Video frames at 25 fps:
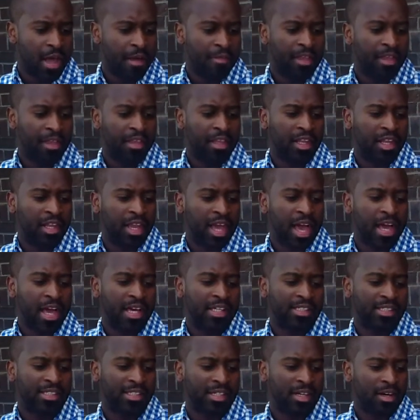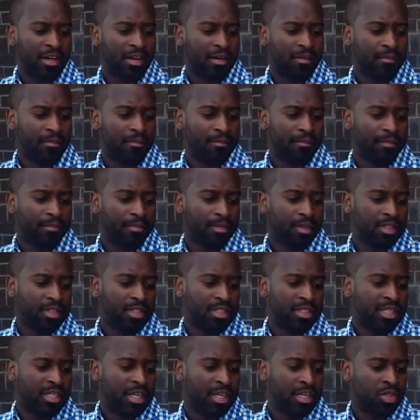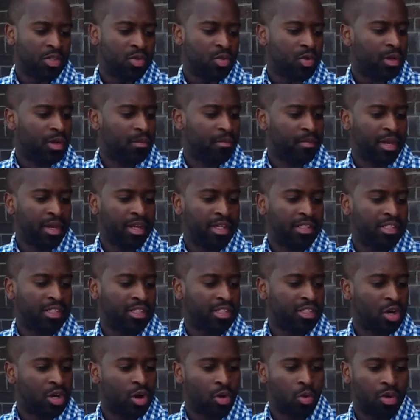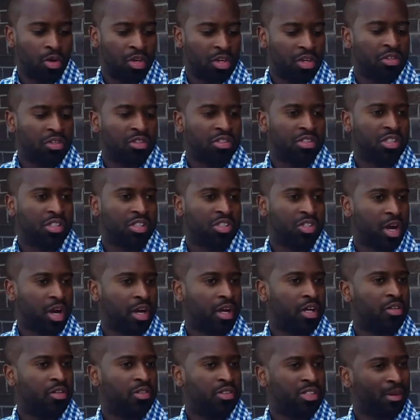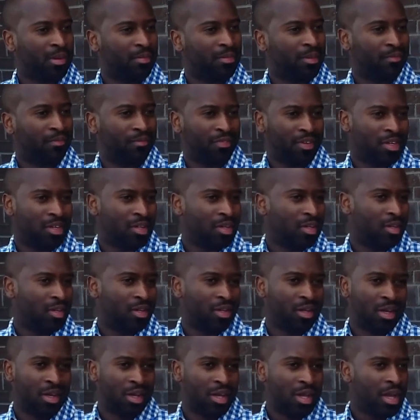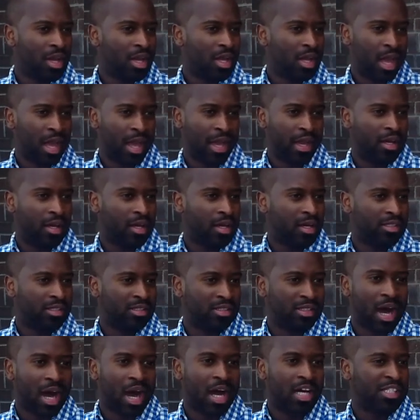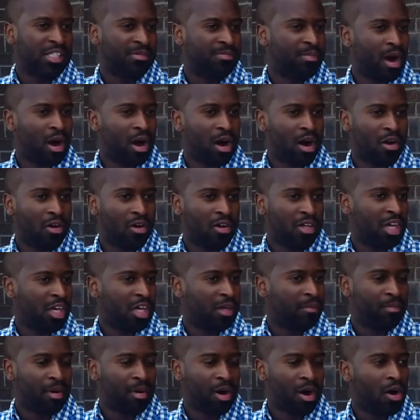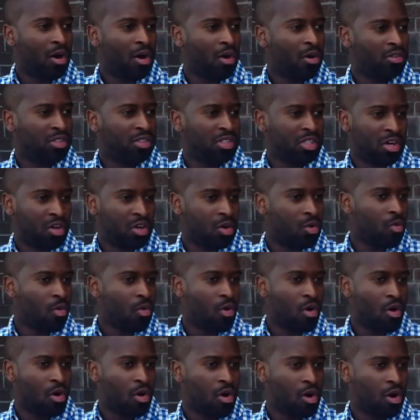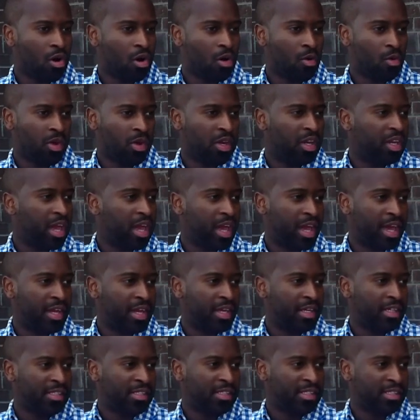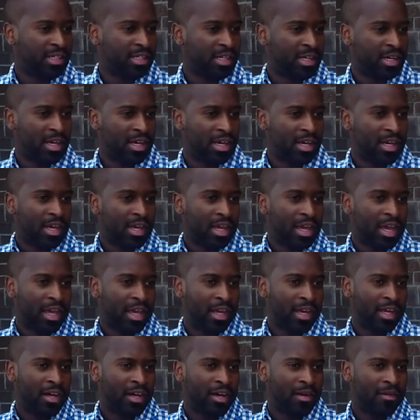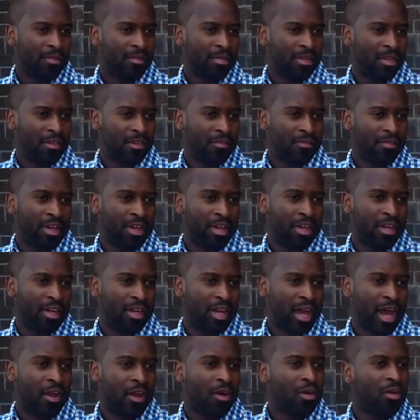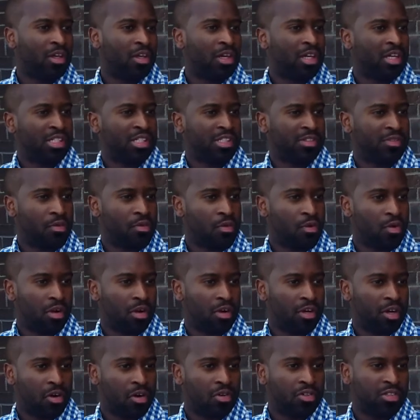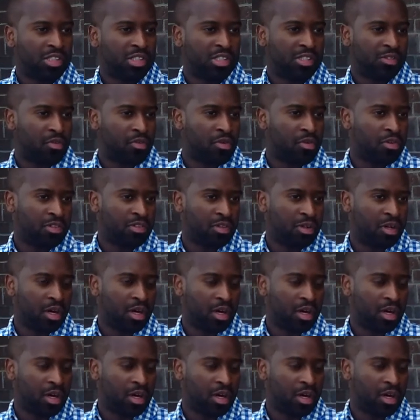And then the last 10-20 minutes or so, we usually try to do something fun, like dodgeball, kickball, tug-of-war, relays. And the event not only is for adults, it's for